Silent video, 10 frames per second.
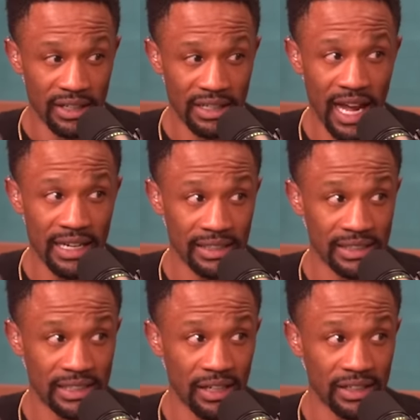not
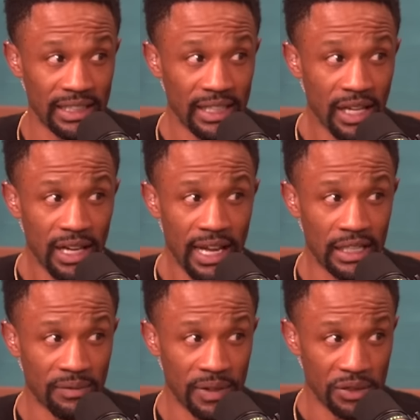necessarily
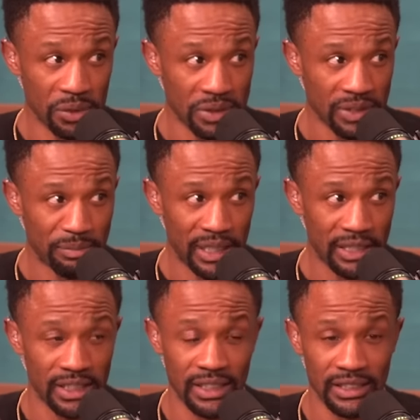individuals,
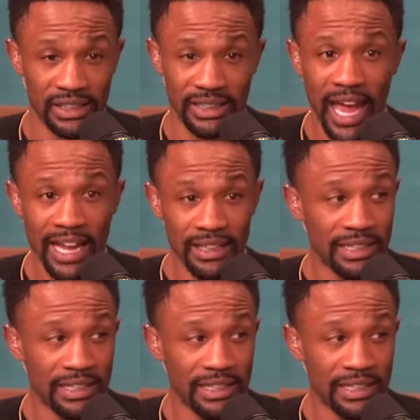because the the KAT yes.